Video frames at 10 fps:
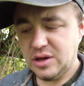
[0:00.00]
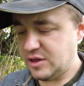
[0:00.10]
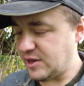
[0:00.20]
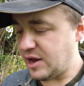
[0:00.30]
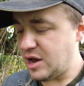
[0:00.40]

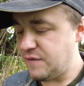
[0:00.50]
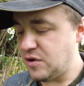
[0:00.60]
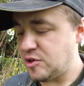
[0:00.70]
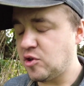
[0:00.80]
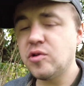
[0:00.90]
So
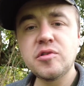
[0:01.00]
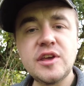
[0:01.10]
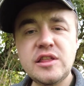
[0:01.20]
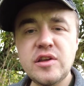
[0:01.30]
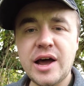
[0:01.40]
the tunnel
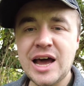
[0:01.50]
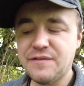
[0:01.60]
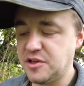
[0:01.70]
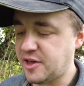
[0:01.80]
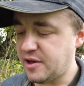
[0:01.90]
did not
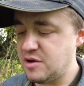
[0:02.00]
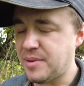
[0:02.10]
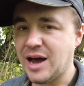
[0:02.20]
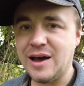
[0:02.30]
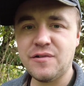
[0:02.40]
have a
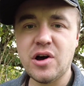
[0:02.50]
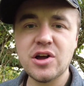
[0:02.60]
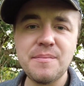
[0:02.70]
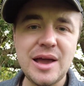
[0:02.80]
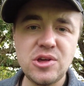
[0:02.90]
towpath.
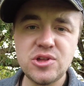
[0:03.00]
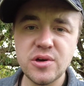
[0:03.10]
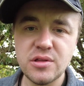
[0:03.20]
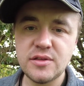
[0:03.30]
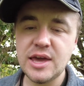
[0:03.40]
Like I
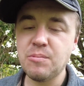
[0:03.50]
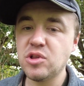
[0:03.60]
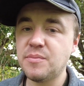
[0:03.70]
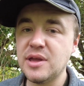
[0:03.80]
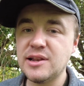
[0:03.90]
mentioned, it
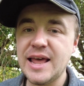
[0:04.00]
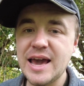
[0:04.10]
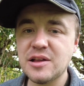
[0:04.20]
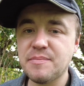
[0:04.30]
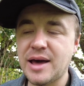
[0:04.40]
would have been
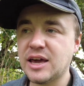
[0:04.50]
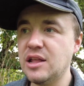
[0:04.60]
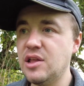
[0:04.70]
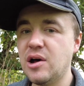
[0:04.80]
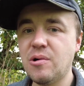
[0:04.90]
legged back
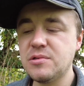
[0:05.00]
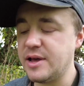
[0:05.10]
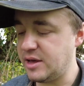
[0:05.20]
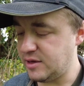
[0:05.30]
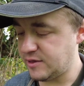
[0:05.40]
in the old
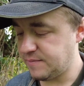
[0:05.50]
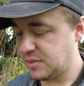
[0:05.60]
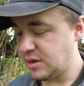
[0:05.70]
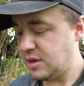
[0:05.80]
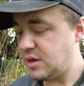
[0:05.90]
days.
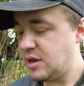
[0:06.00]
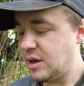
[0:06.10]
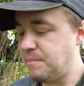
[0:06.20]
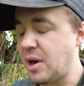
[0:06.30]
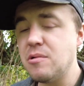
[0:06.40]

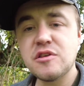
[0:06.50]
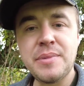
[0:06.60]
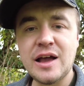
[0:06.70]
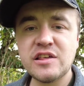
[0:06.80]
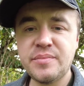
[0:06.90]
Boats
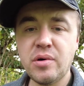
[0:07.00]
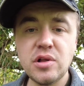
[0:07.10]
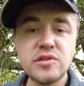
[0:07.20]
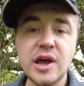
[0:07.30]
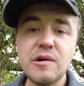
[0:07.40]
passable?
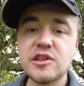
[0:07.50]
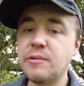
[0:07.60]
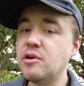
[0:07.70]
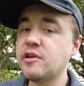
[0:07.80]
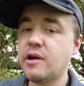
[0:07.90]
No,
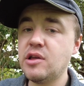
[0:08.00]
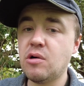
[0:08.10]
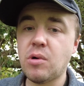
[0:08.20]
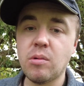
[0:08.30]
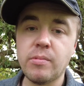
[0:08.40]
so it was only a
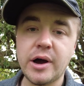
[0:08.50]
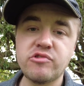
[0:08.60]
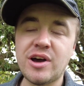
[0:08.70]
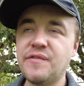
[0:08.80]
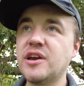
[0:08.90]
one-way
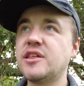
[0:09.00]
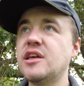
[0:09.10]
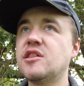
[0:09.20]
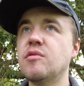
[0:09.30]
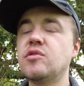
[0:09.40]
traffic
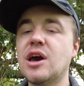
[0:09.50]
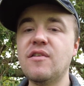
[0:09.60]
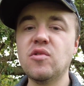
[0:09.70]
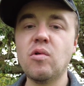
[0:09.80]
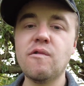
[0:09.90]
system
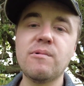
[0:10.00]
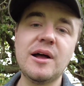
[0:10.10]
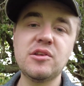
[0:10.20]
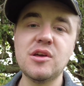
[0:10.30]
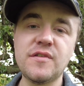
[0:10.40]
going all the
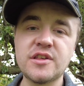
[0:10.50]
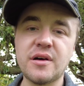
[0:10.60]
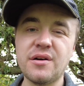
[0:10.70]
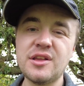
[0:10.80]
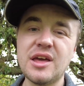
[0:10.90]
way to the other
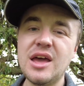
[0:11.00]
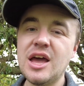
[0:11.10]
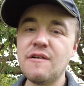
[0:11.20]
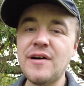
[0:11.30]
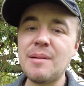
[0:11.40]
side.
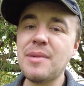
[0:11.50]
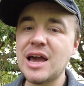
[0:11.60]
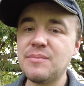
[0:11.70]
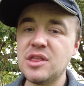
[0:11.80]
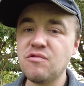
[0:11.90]
That
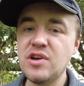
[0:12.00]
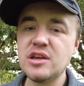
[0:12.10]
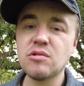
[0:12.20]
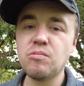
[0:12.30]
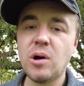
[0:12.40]
may be the
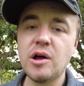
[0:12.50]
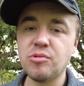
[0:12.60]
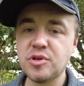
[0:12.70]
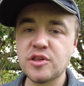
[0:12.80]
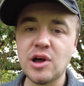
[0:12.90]
reason why
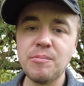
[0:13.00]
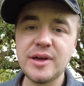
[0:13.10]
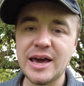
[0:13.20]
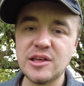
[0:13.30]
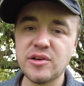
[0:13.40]
there were stop
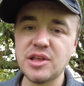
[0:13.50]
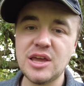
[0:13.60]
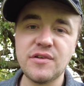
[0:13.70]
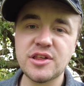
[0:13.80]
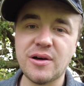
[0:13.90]
gates on
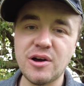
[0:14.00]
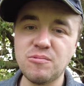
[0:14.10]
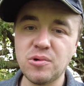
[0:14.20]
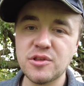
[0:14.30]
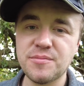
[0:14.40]
either side
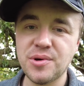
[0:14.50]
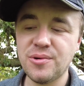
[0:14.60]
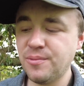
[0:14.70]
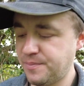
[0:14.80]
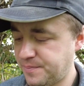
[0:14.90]
once more.